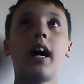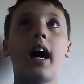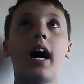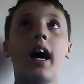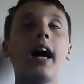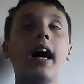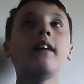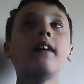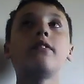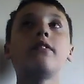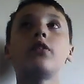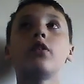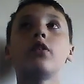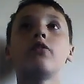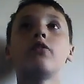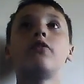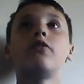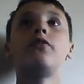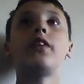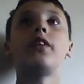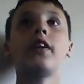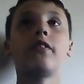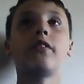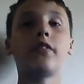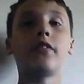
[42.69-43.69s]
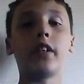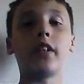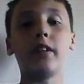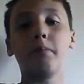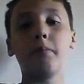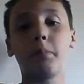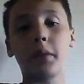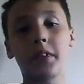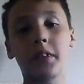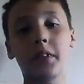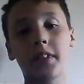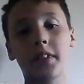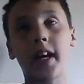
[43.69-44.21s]
I have done
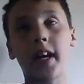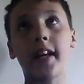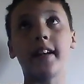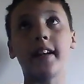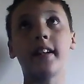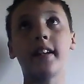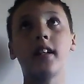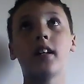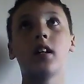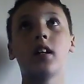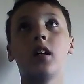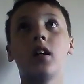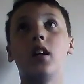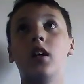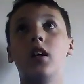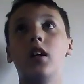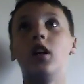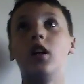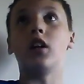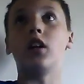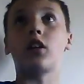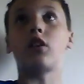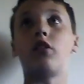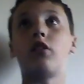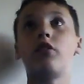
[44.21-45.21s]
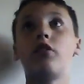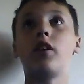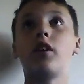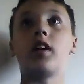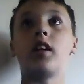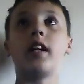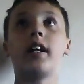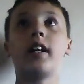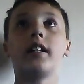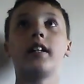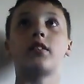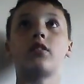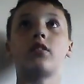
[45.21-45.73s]
15% uh,
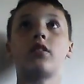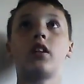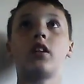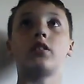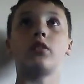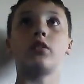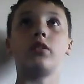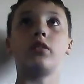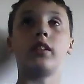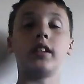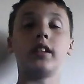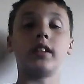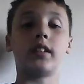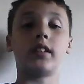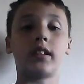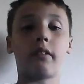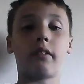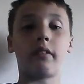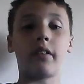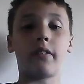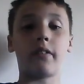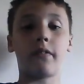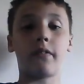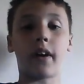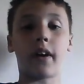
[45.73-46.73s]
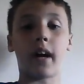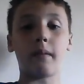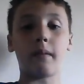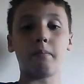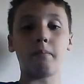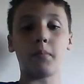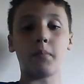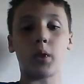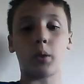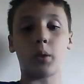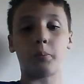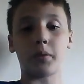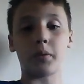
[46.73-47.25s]
currently, so I do need 75
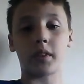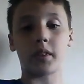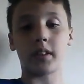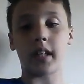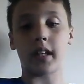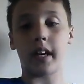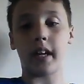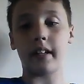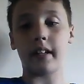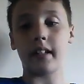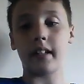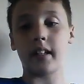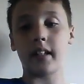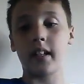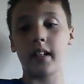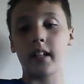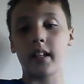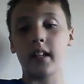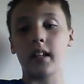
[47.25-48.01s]
more percent.